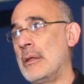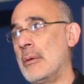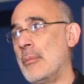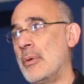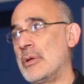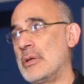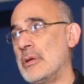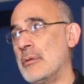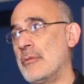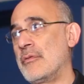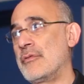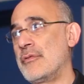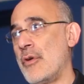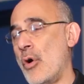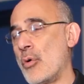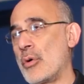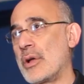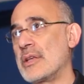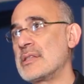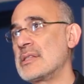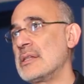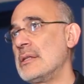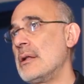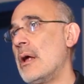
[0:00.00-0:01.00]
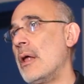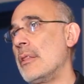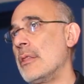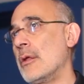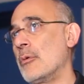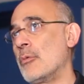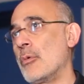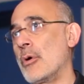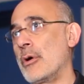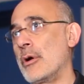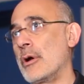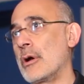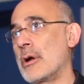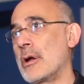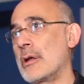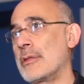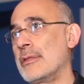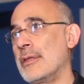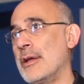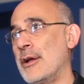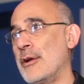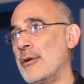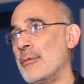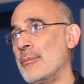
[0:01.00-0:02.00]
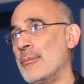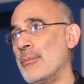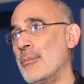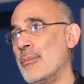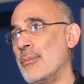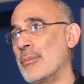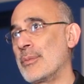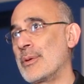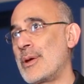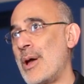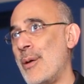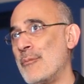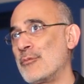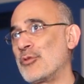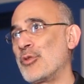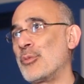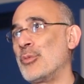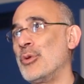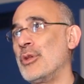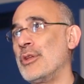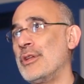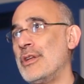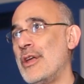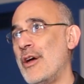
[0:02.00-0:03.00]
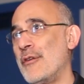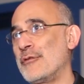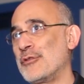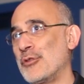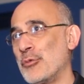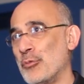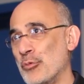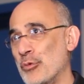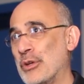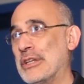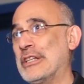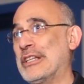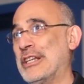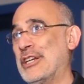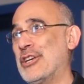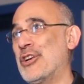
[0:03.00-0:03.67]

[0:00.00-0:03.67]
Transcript: then when you focus in on the work, they're comfortable enough to really